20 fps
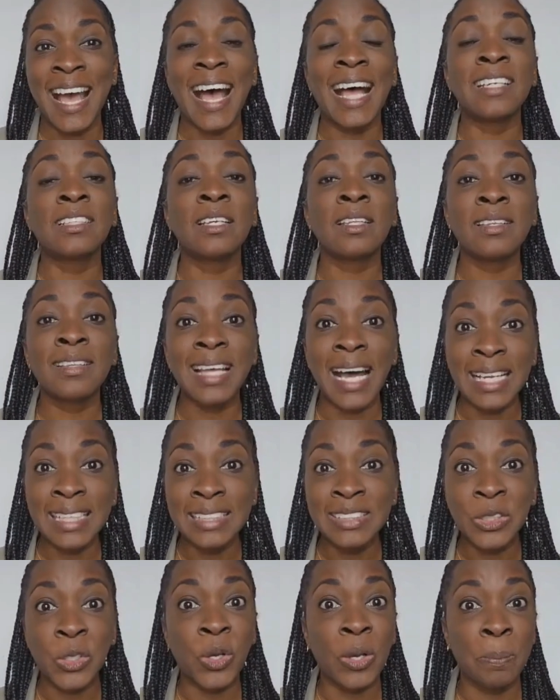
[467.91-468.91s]
And that
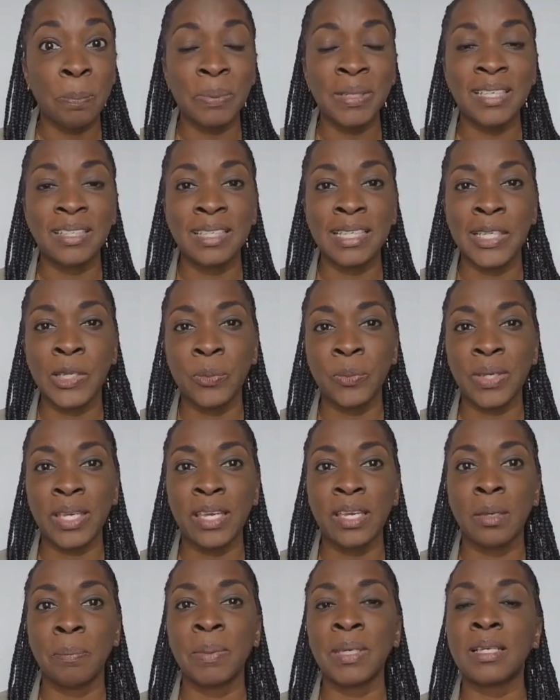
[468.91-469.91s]
is completely
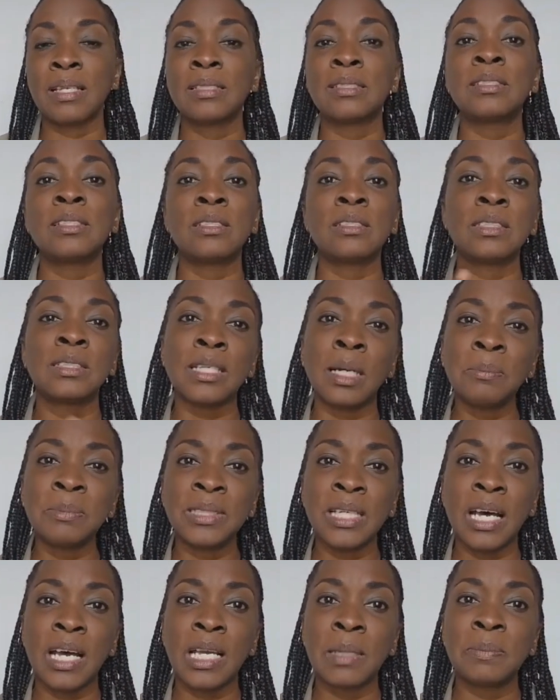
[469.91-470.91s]
okay because
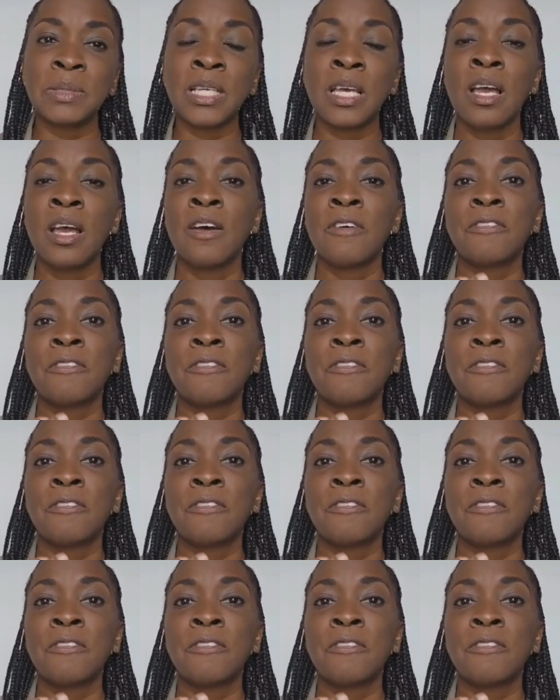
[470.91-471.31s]
sometimes